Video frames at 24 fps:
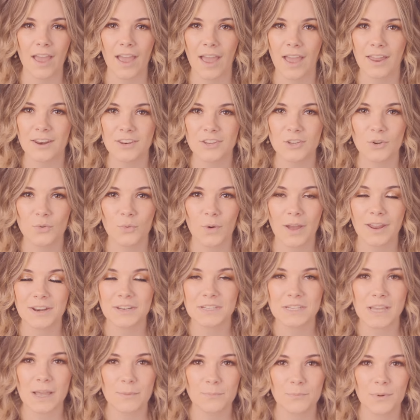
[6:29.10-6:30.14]
and you
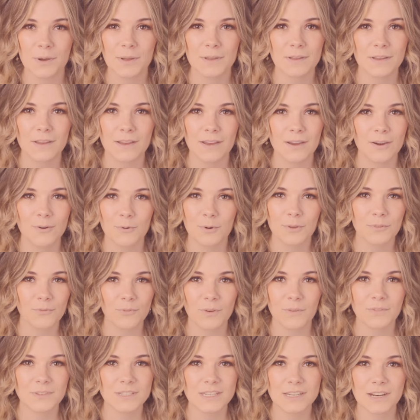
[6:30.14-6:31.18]
end up with
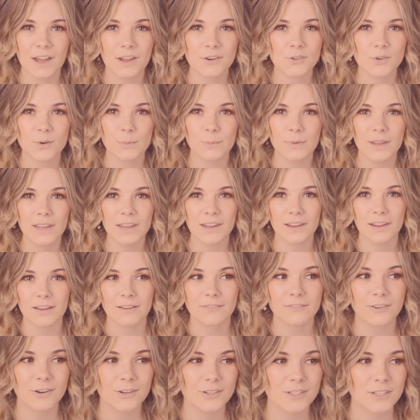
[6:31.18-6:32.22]
1500B,
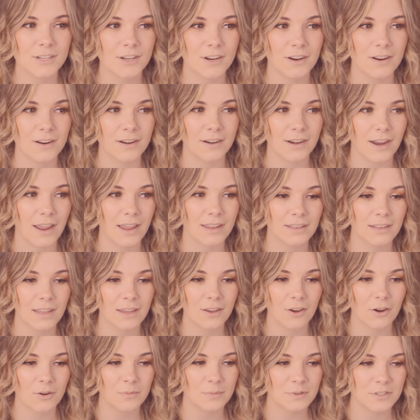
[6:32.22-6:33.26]
first turn. And
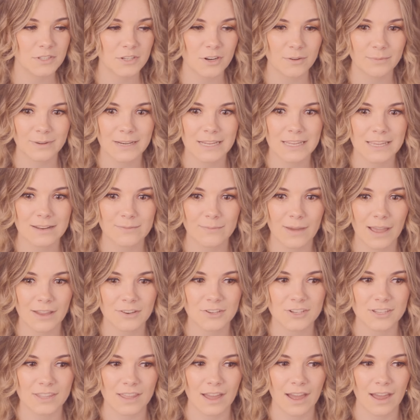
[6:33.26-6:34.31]
like, almost nobody can
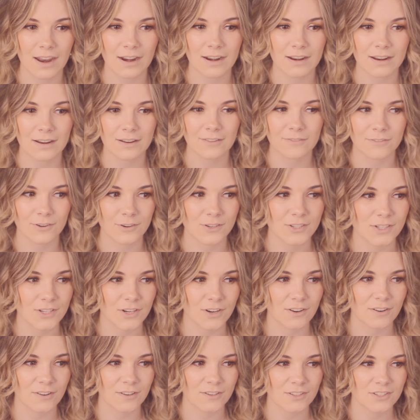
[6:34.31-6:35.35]
match that first
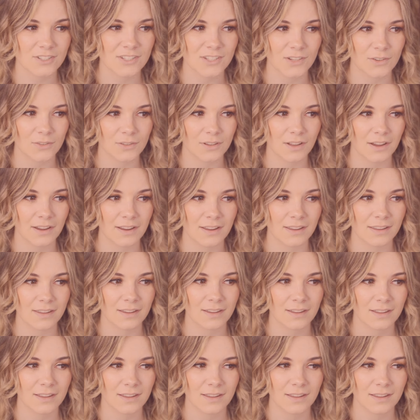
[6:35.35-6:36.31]
turn, so like,